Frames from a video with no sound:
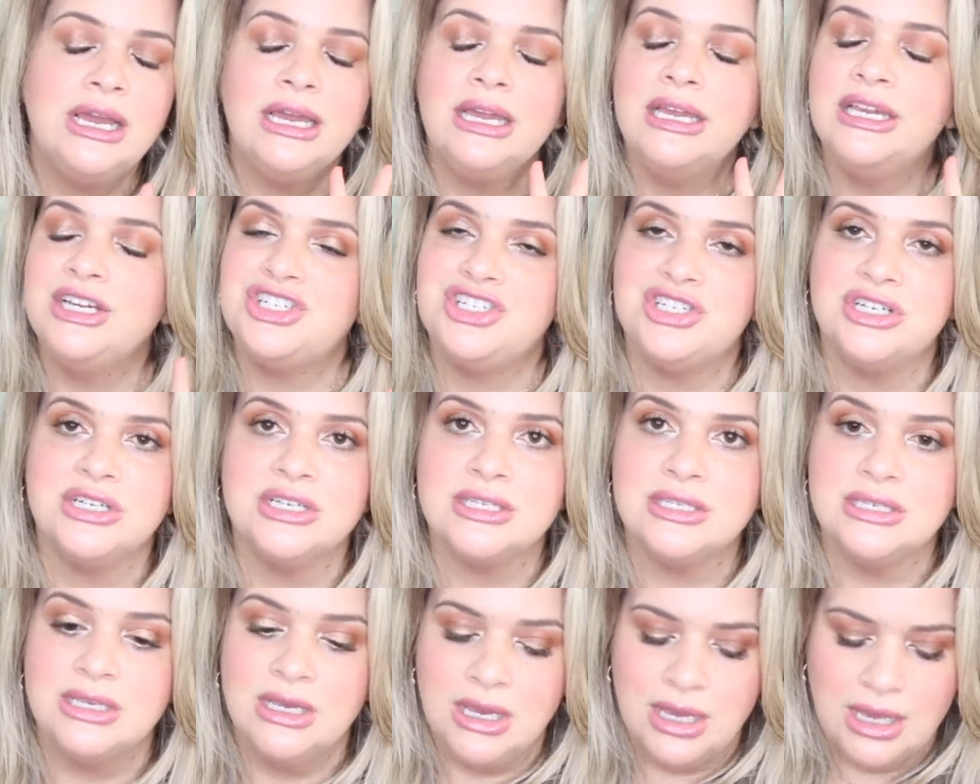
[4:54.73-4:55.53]
It's
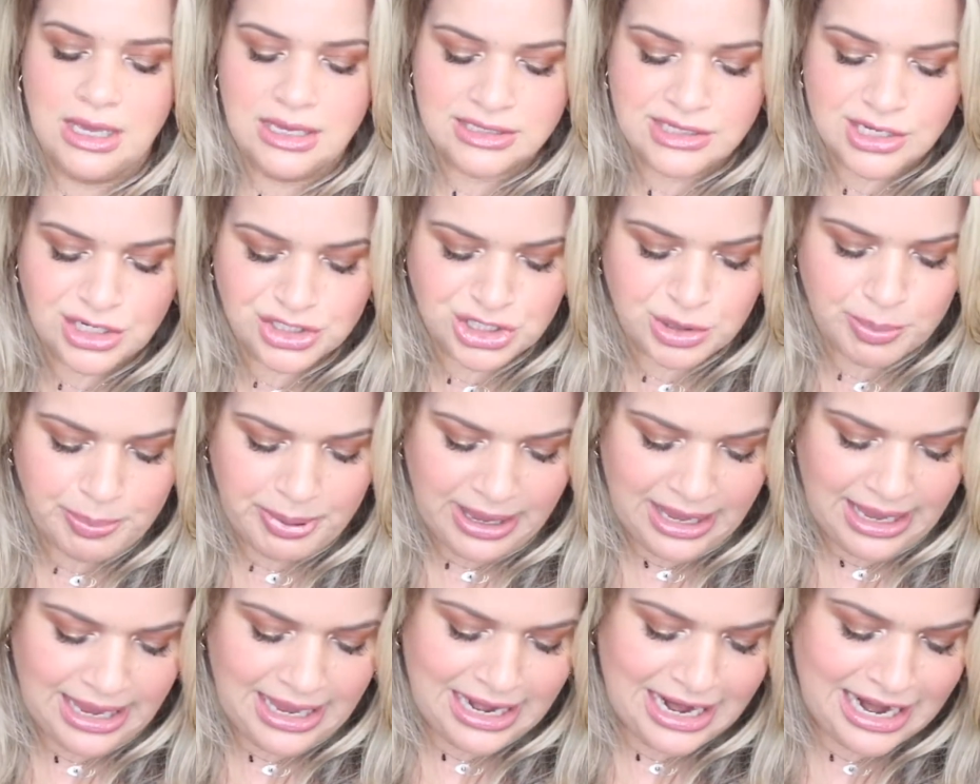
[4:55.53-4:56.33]
just such a
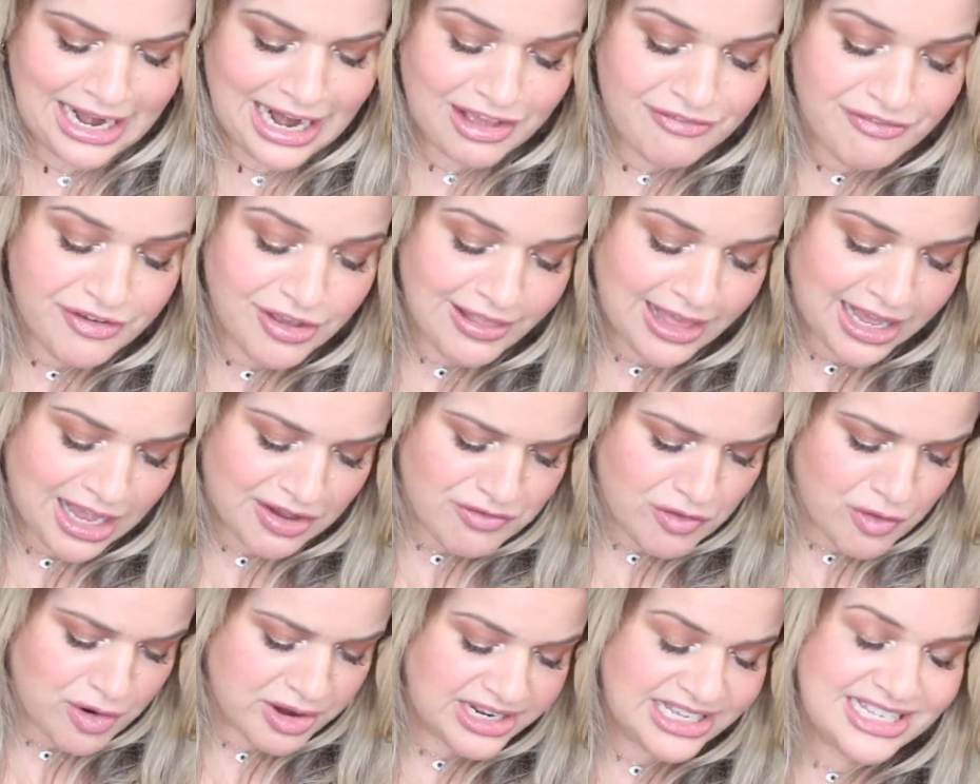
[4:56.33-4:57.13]
pain. And I feel like I've
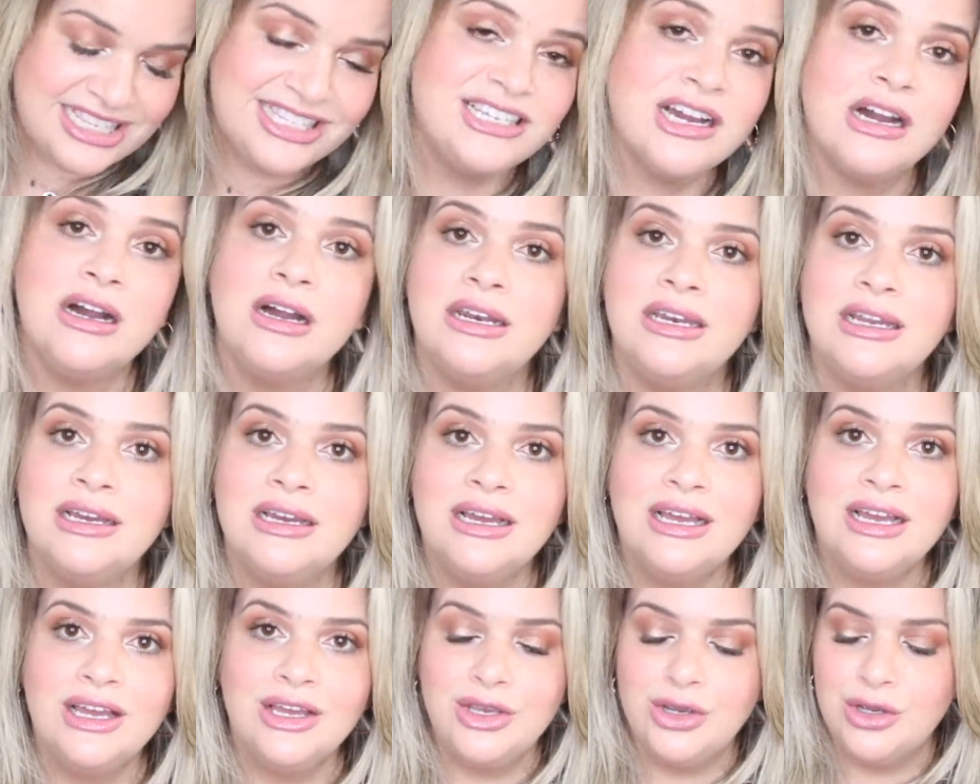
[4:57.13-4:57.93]
already done,
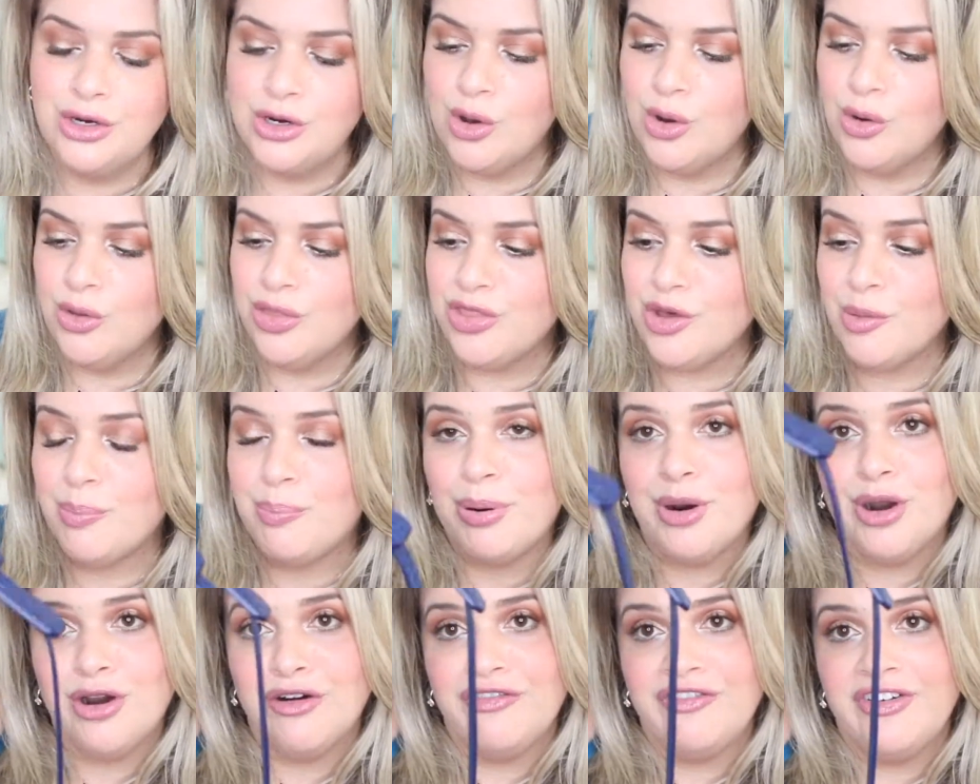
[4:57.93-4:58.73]
you know, the
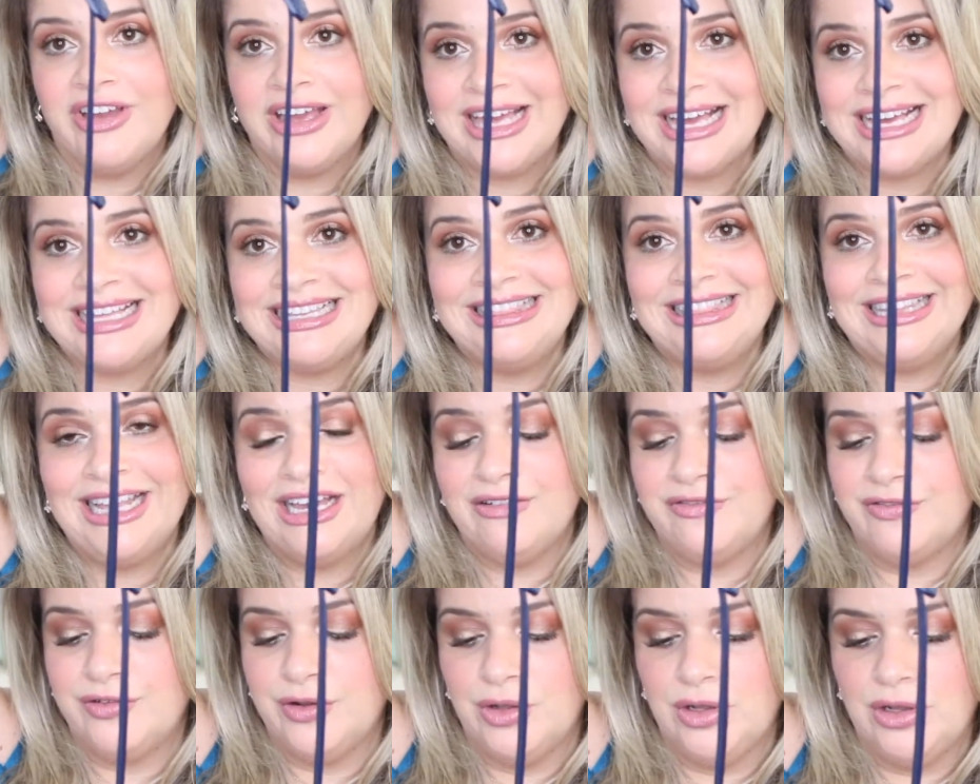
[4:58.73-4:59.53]
perfect
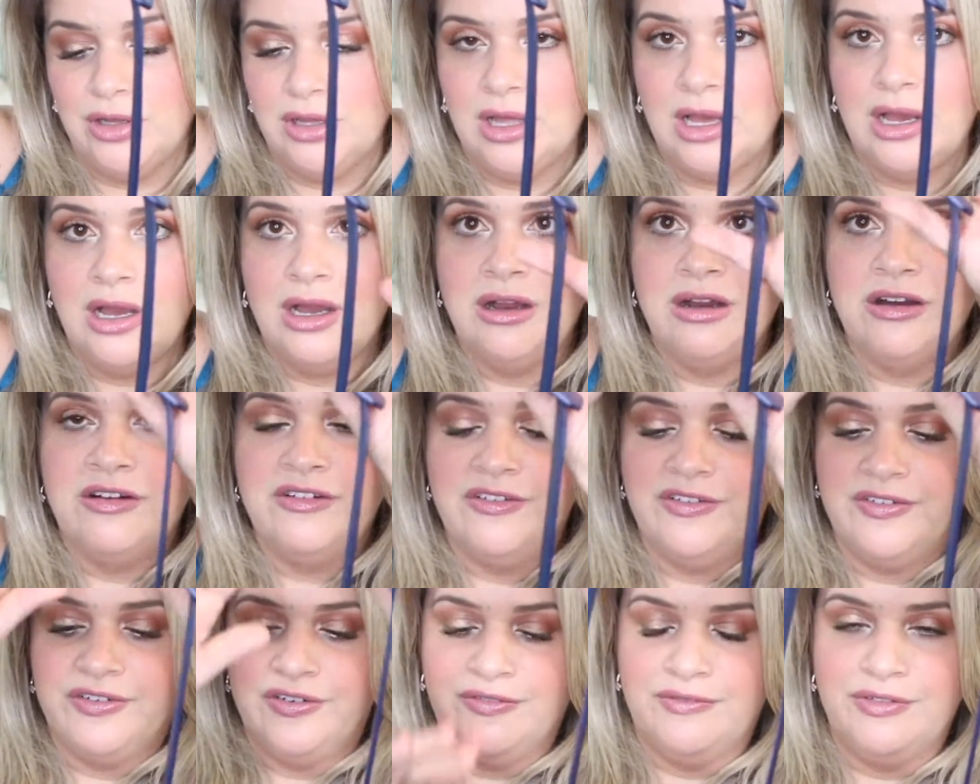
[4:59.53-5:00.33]
level
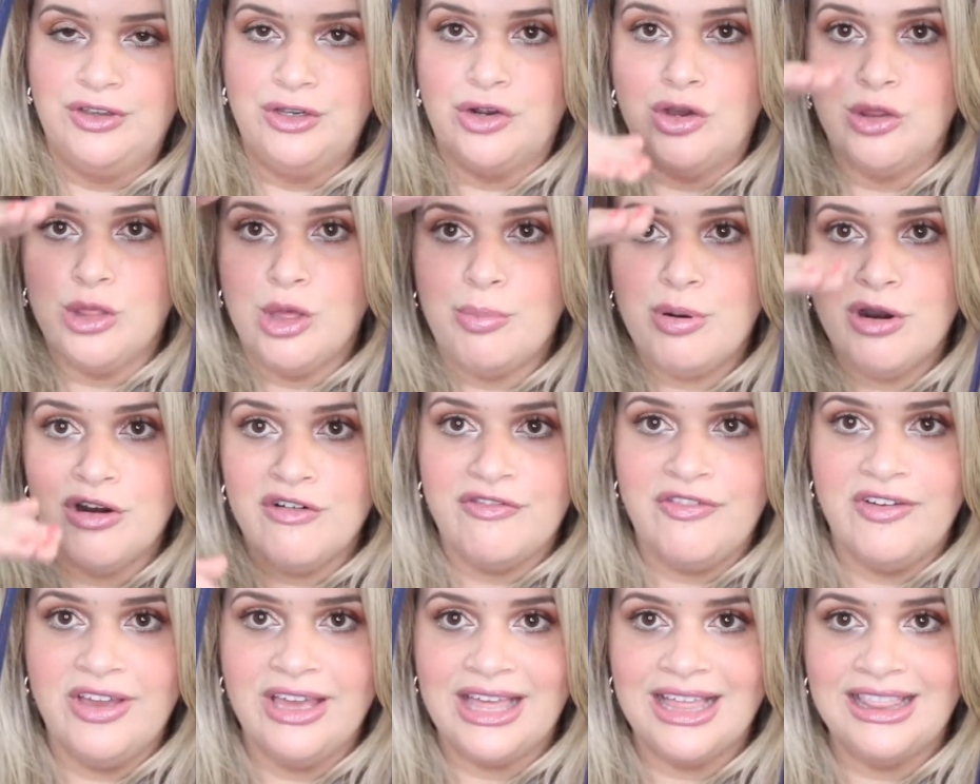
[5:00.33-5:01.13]
of, you know, the
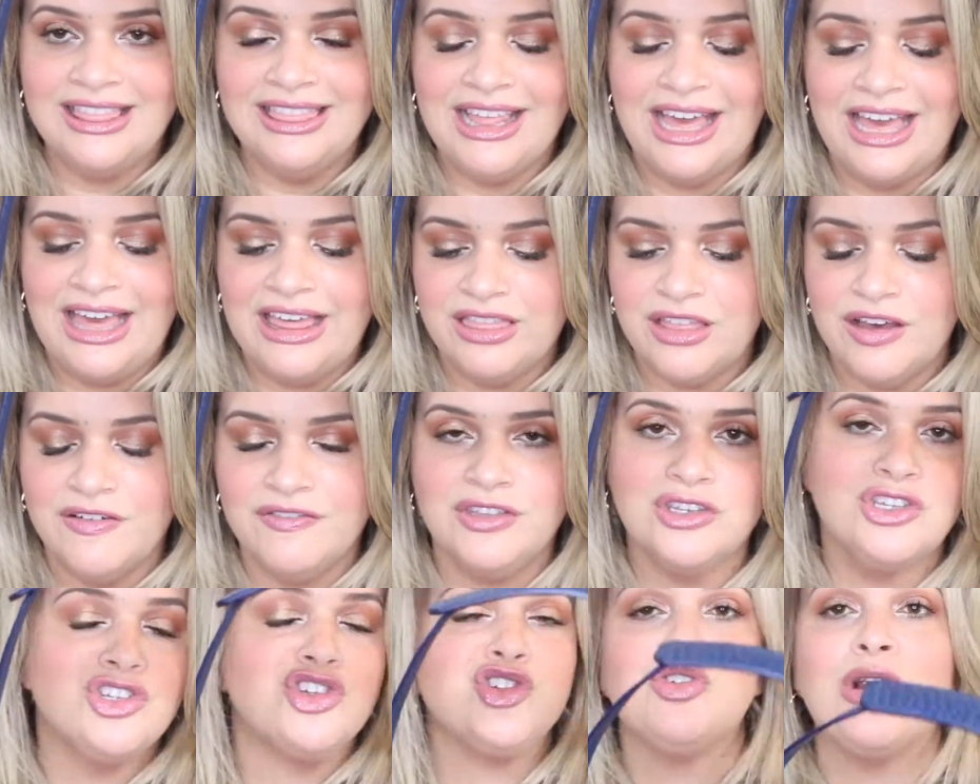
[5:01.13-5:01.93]
perfect length of
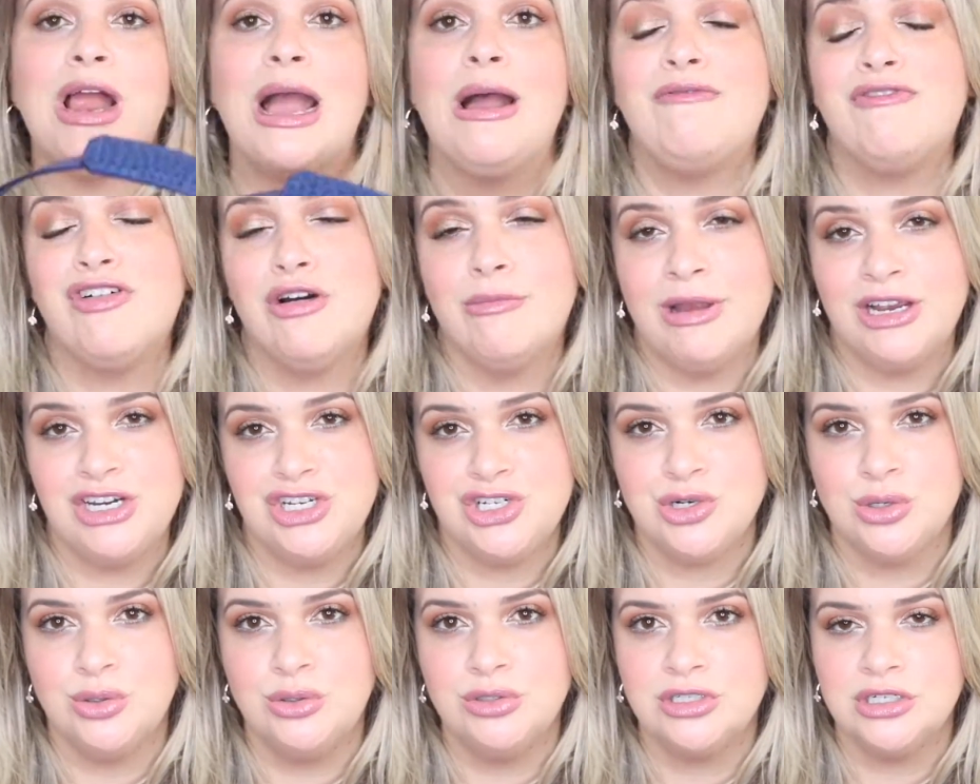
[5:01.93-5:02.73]
the strap for my
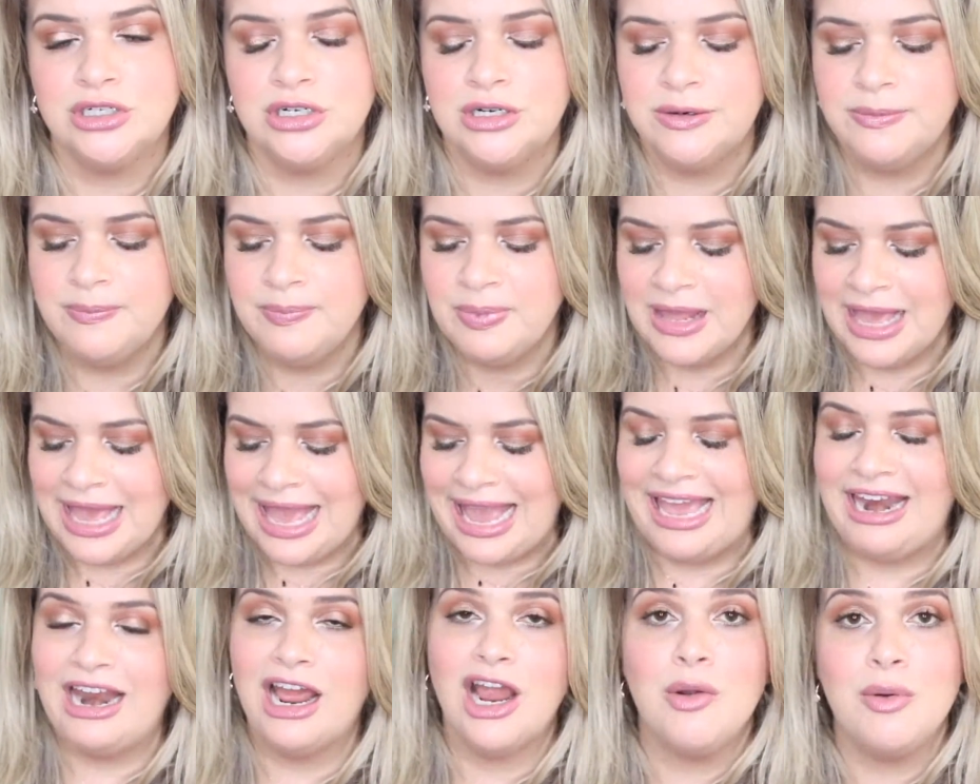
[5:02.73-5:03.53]
shoulder.
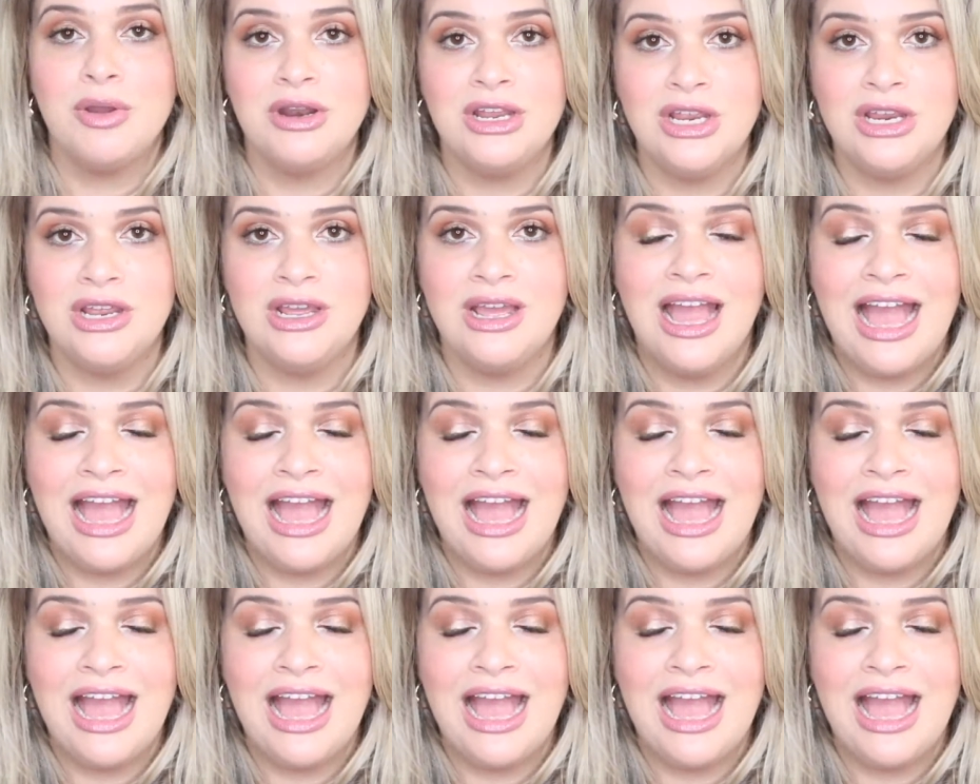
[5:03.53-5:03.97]
And I already